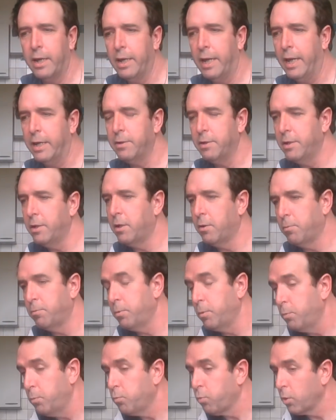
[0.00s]
And,
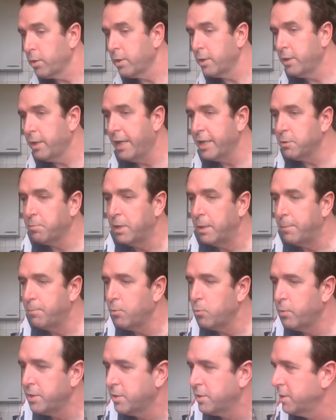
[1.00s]
working class people,
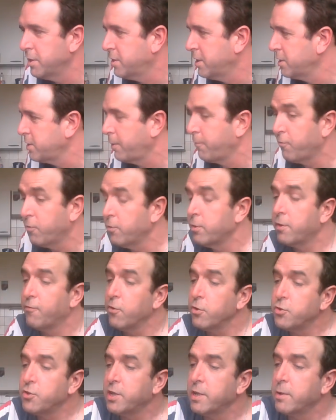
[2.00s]
we see things like, the
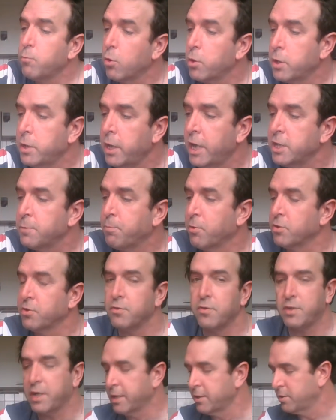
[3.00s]
first thing working class
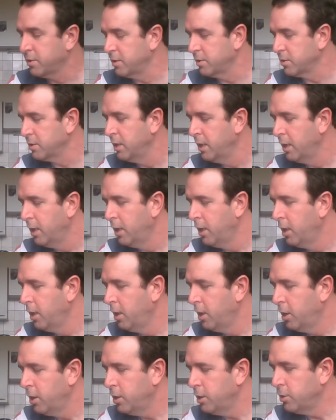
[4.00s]
person thinks is,
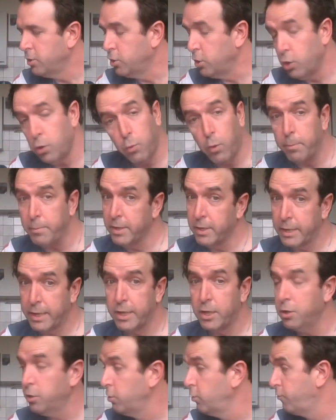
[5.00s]
do you want me to
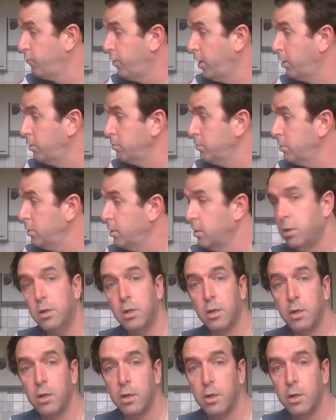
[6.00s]
get a new phone?
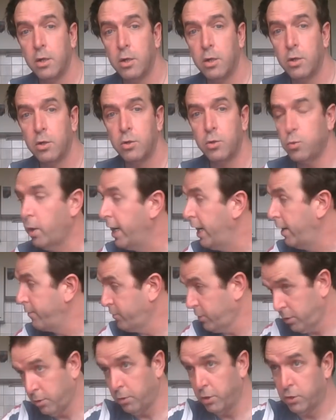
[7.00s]
Do I have
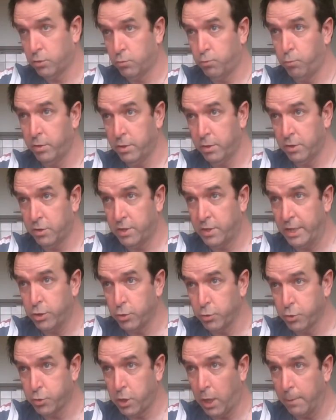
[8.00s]
to go, it's when the
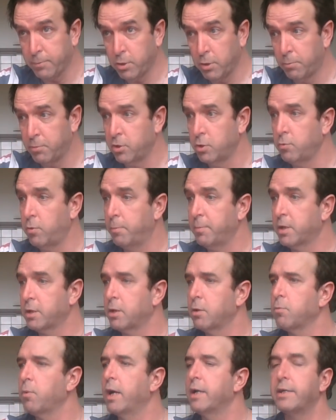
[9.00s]
essential shop's open, do you want me to
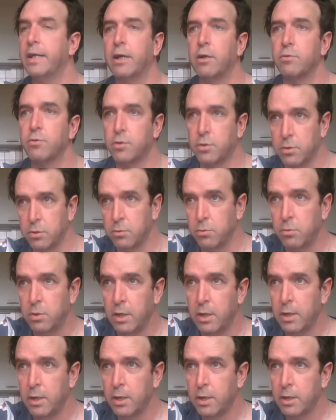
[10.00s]
go right down to
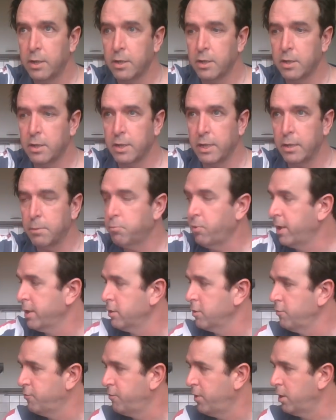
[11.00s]
get a brand
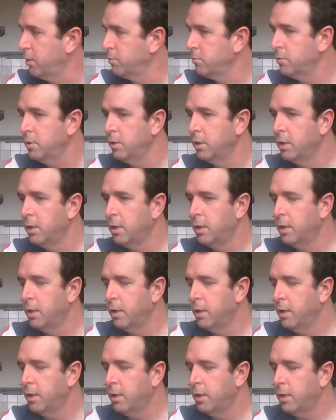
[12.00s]
new phone?
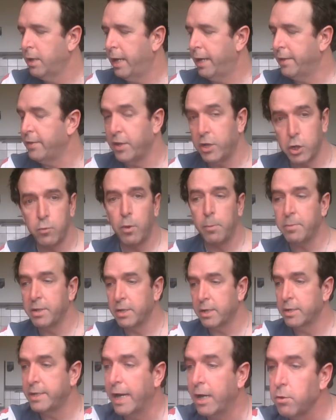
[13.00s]
And then you want me
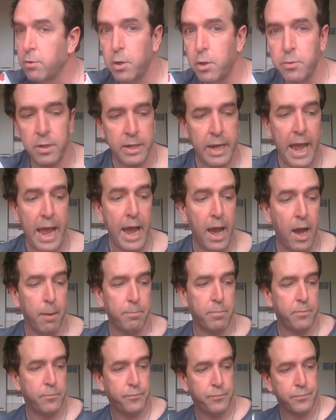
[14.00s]
to download an app.